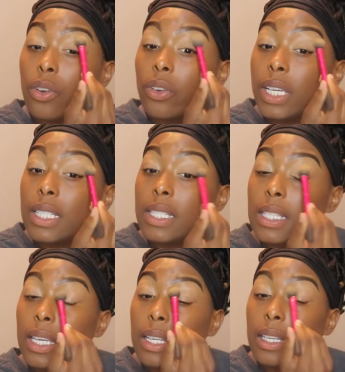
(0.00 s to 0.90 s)

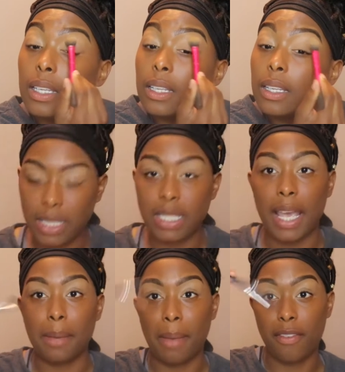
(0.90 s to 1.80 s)
creasing. To
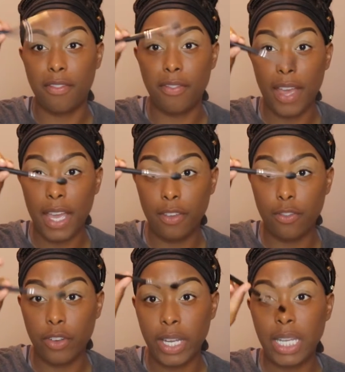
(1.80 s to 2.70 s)
take my
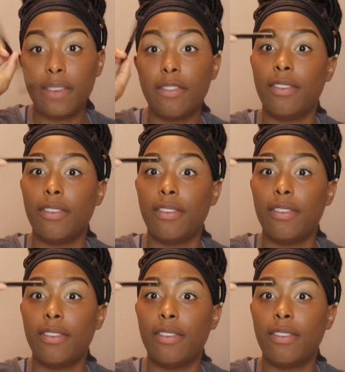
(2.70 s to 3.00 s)
favorite